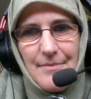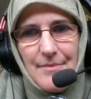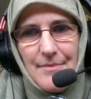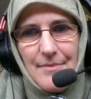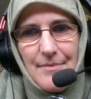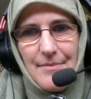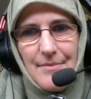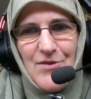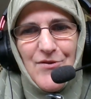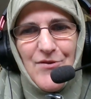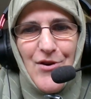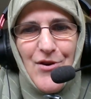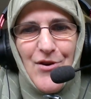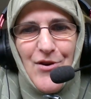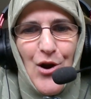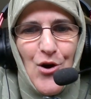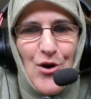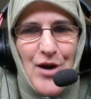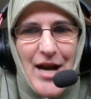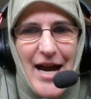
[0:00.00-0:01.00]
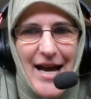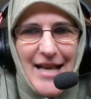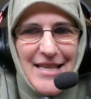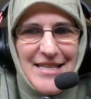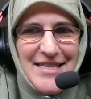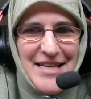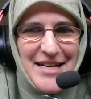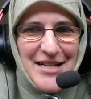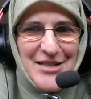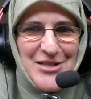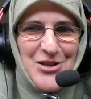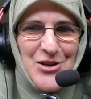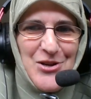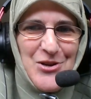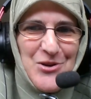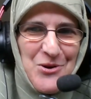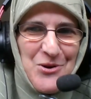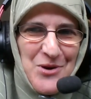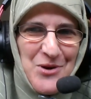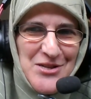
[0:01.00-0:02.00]
It's a very long answer to
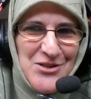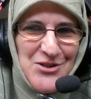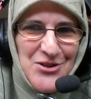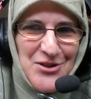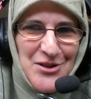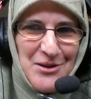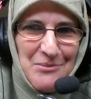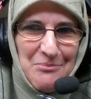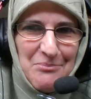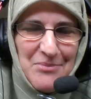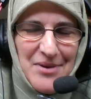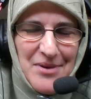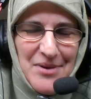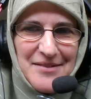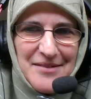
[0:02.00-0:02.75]
your question, but